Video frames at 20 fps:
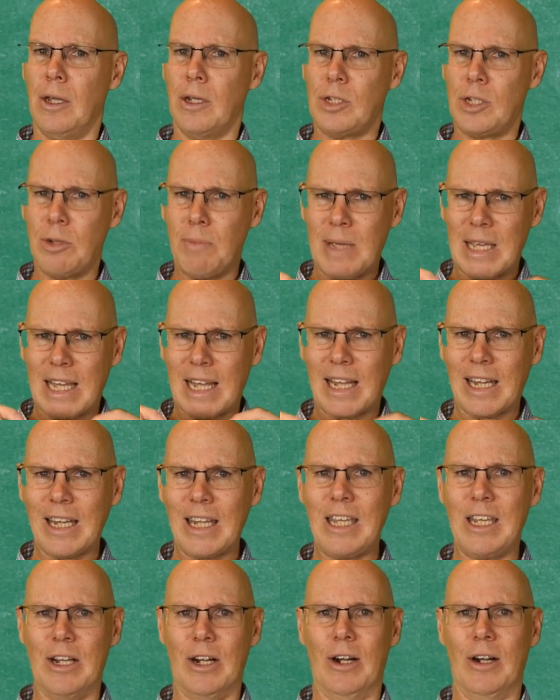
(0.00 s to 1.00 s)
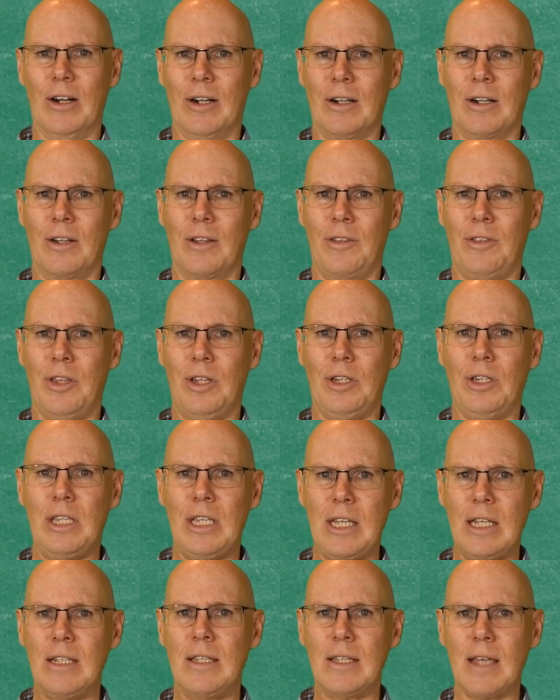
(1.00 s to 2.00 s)
To be clear, the
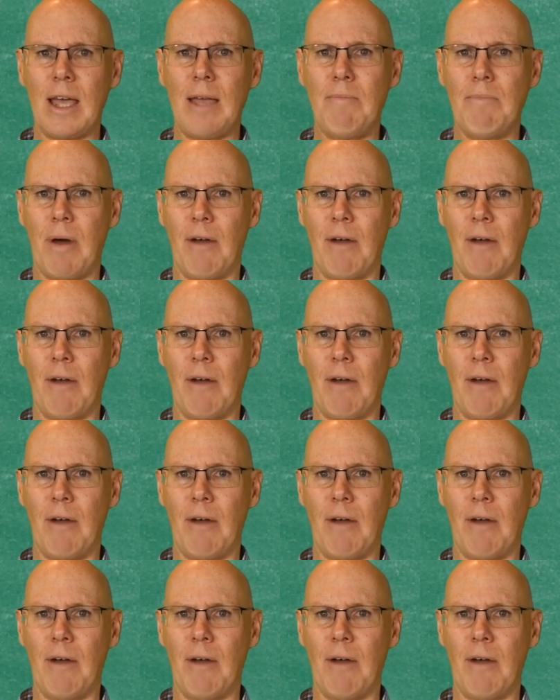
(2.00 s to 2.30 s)
lead time